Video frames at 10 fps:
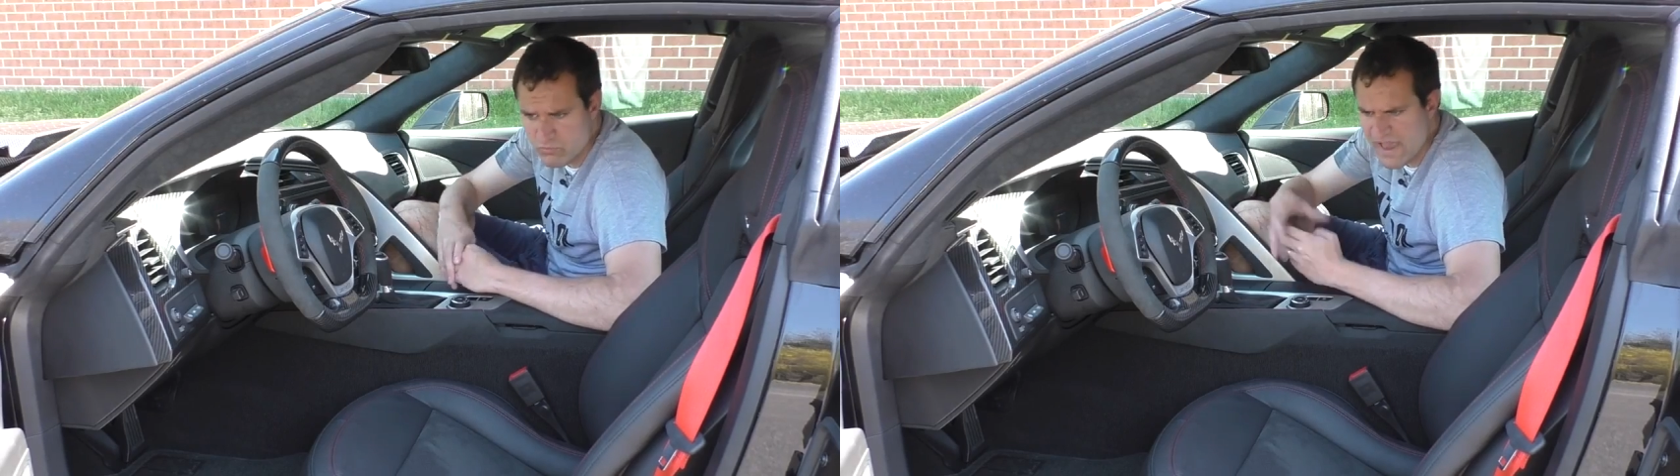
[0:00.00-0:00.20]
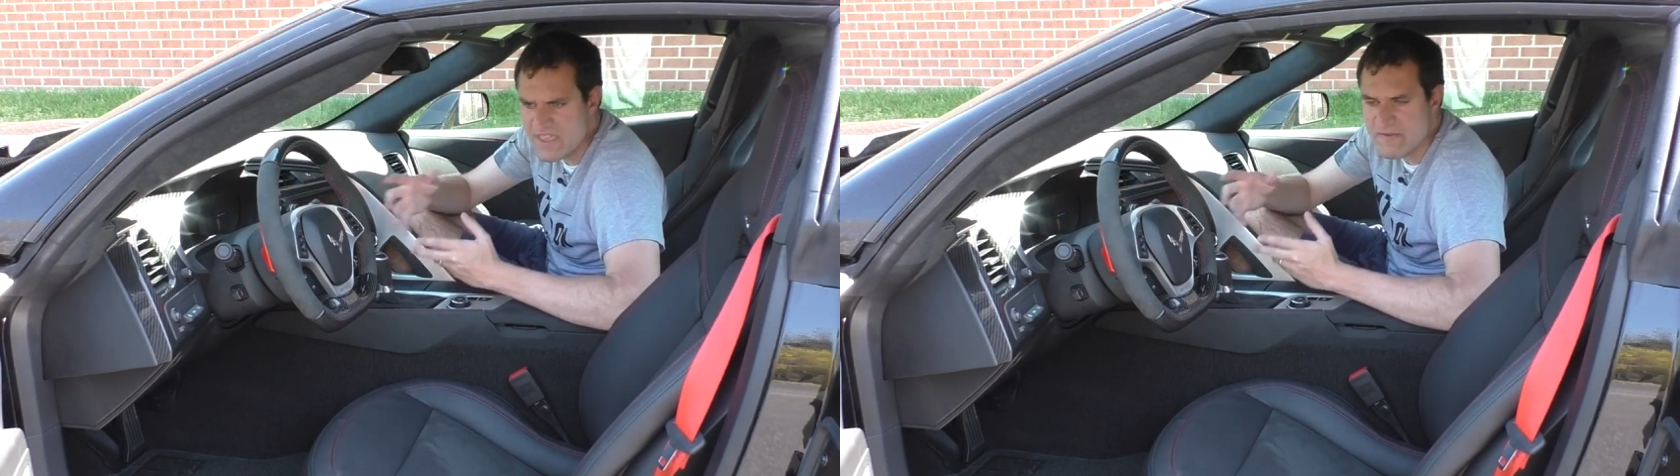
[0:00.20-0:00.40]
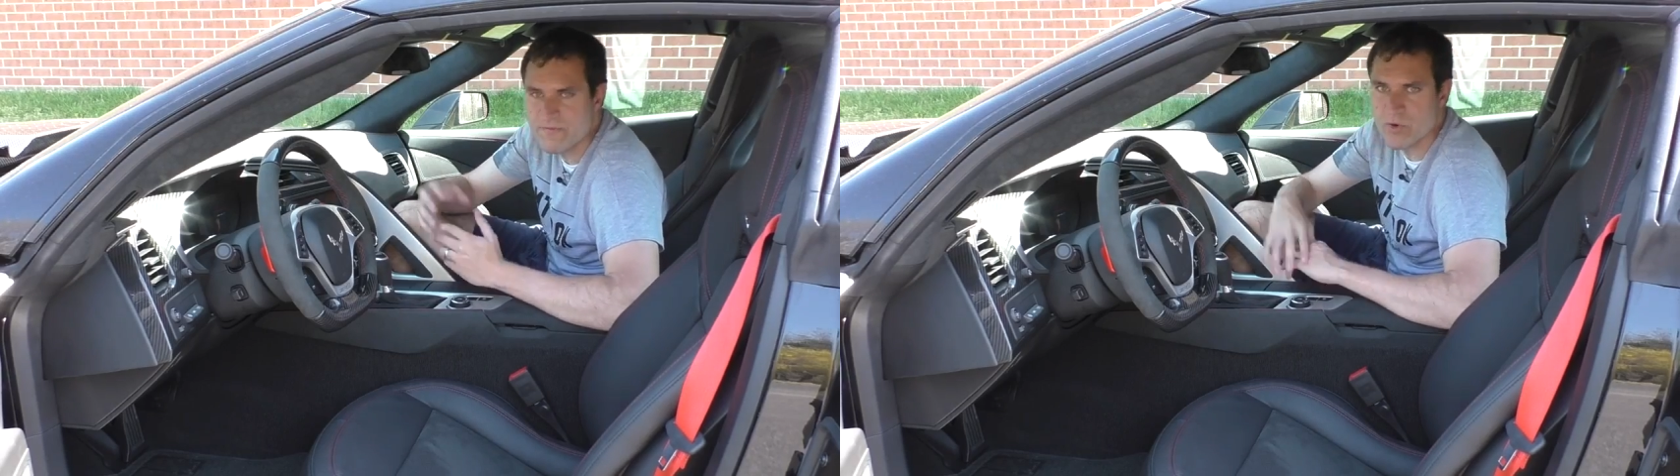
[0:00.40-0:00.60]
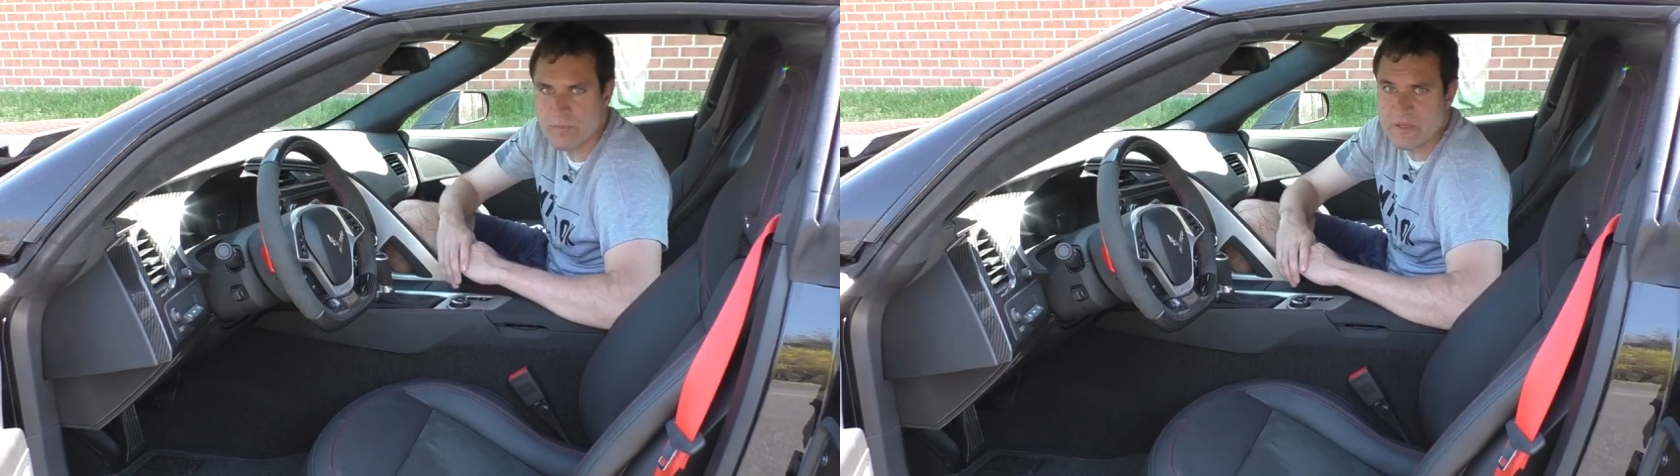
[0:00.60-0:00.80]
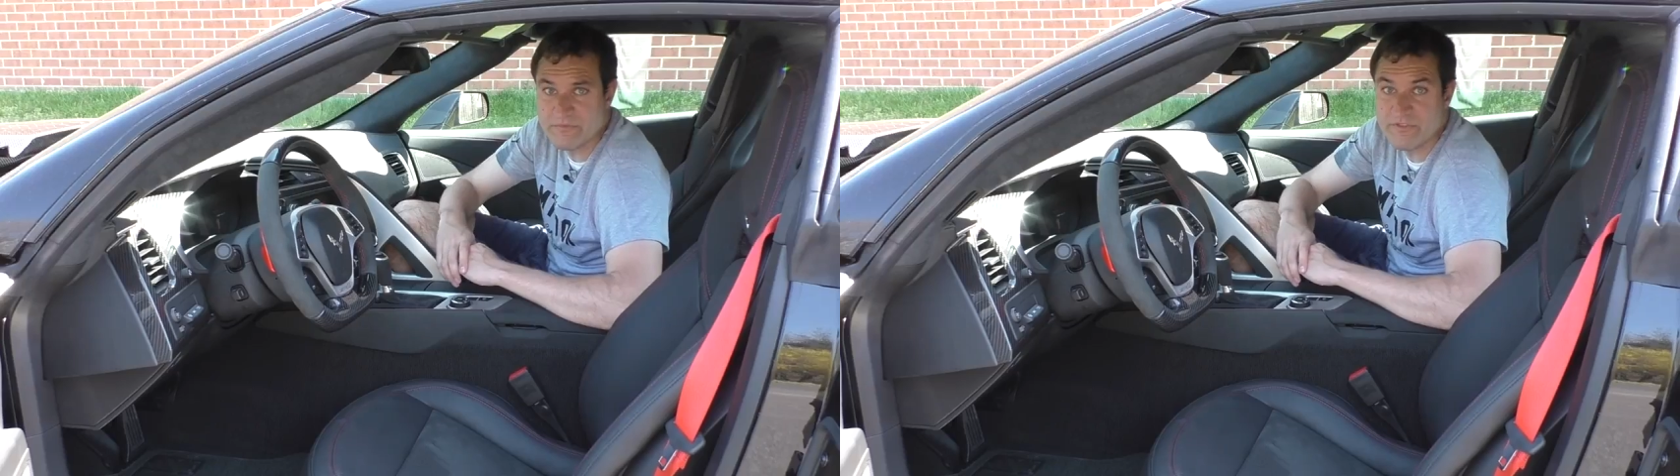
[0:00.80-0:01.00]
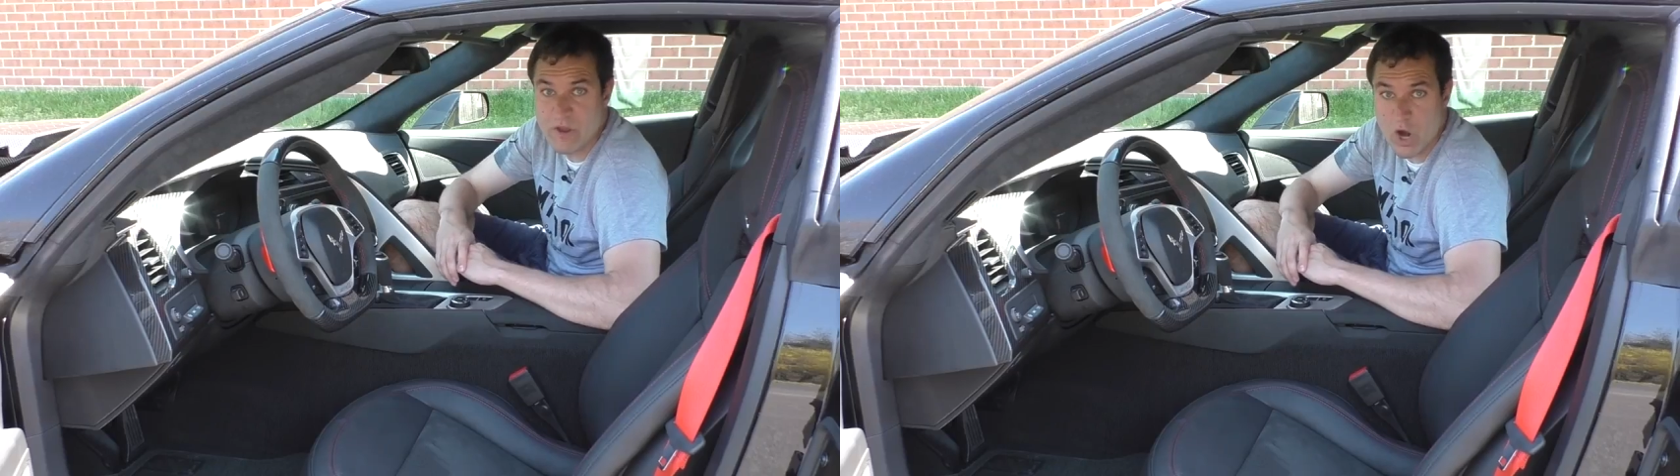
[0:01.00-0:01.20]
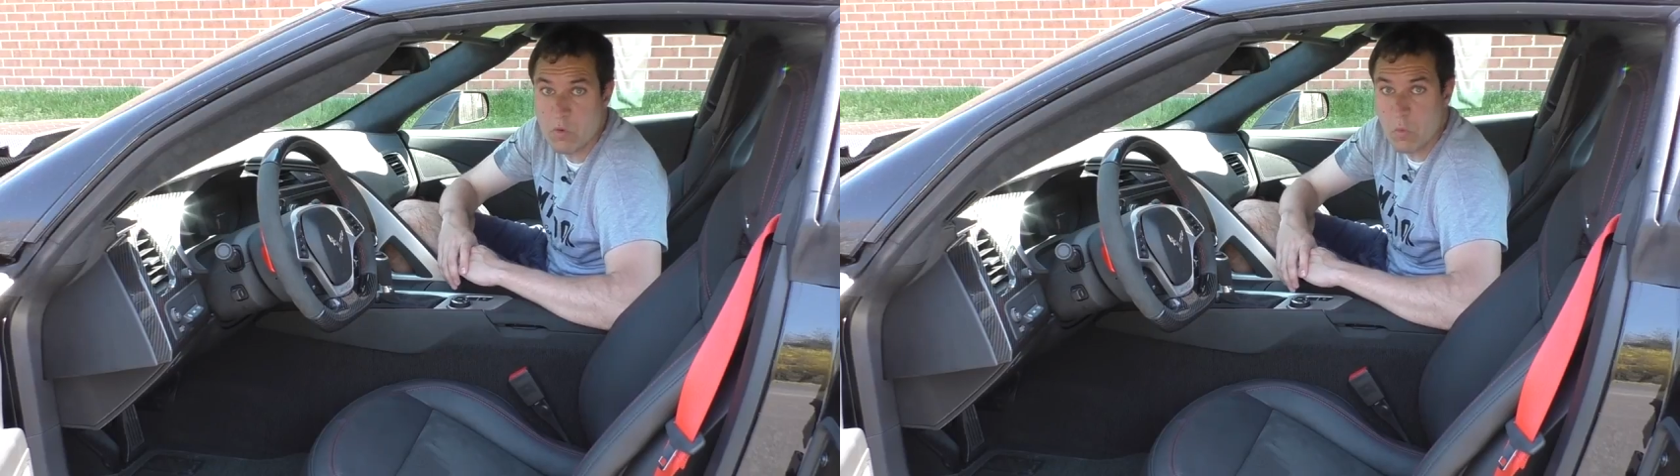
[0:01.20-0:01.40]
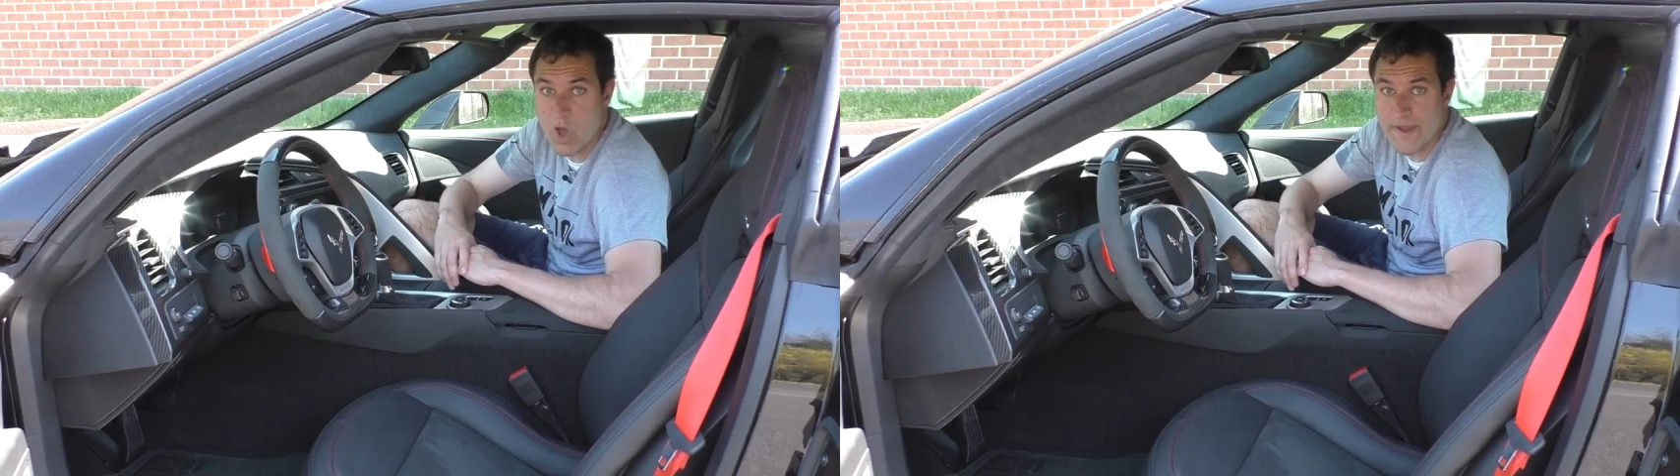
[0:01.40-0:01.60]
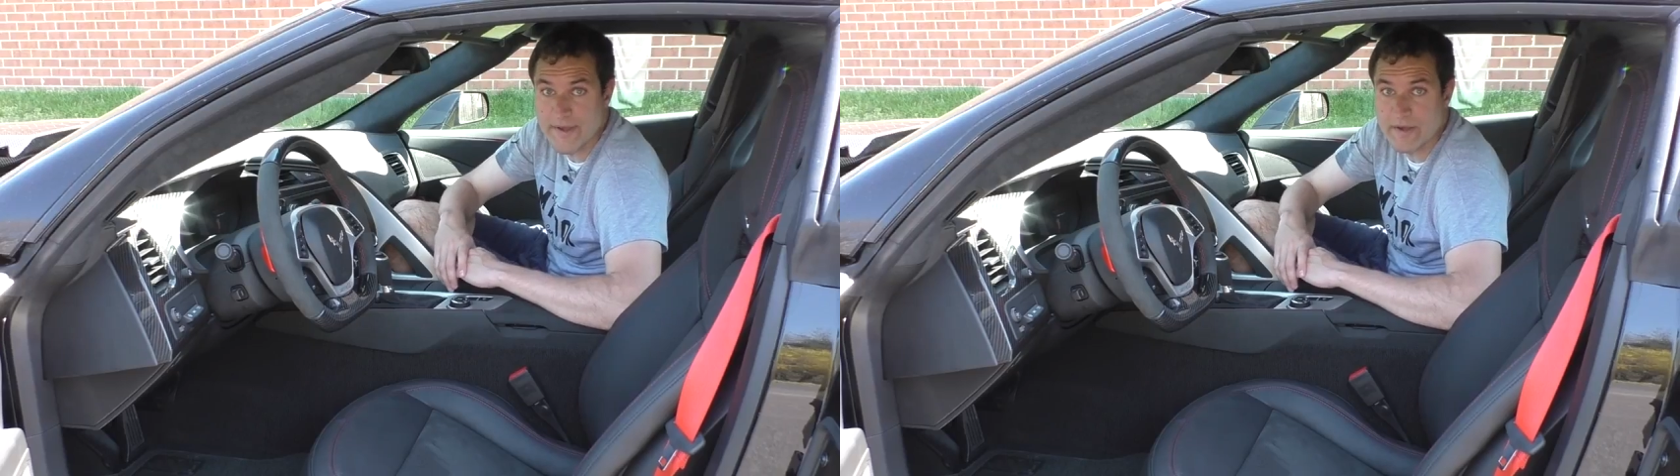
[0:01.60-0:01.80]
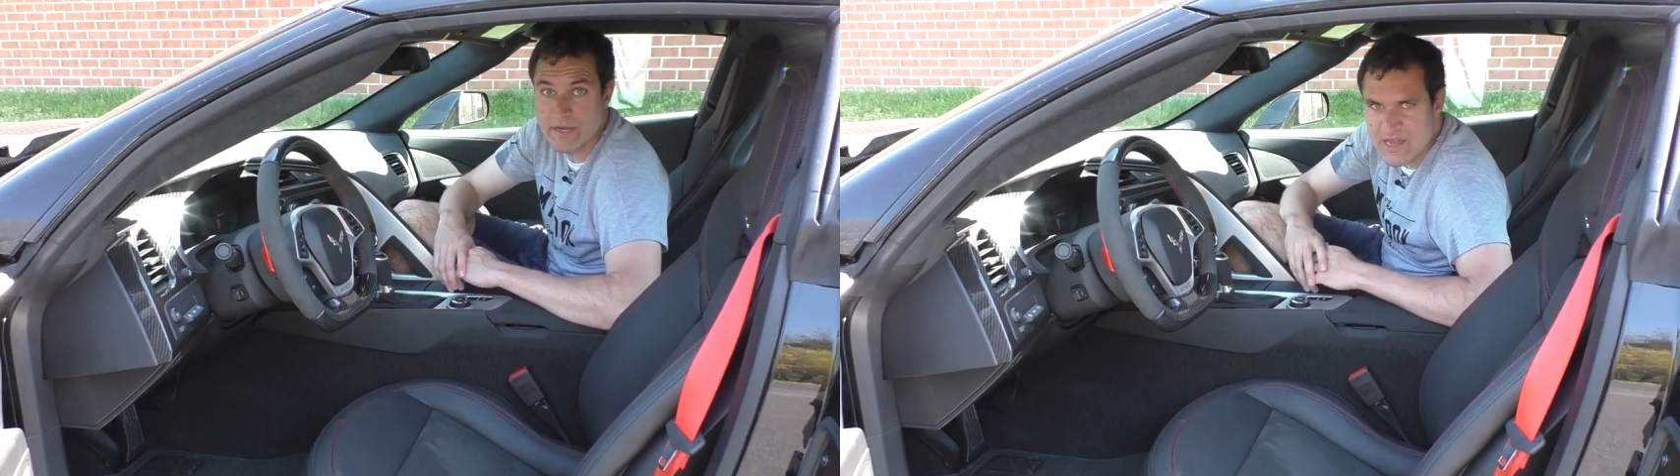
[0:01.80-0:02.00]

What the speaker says: ready for a ZR1.